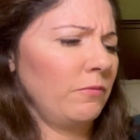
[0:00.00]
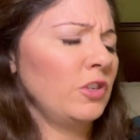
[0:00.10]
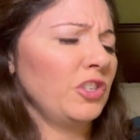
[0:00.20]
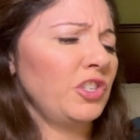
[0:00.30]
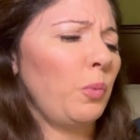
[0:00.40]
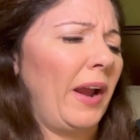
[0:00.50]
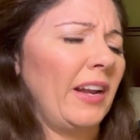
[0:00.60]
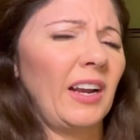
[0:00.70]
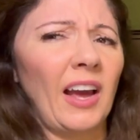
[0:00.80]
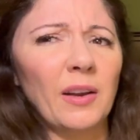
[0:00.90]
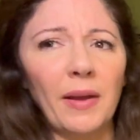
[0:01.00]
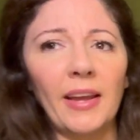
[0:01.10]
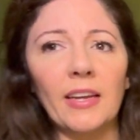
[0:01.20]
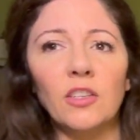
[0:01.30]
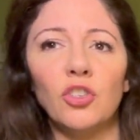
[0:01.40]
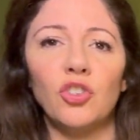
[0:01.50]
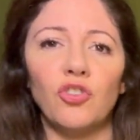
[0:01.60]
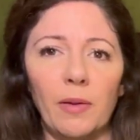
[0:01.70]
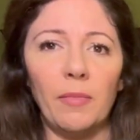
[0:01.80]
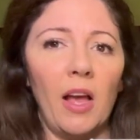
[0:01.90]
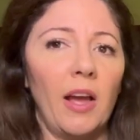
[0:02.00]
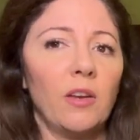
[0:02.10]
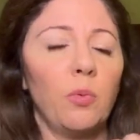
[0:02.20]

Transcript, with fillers: just a way to kind of make it streamlined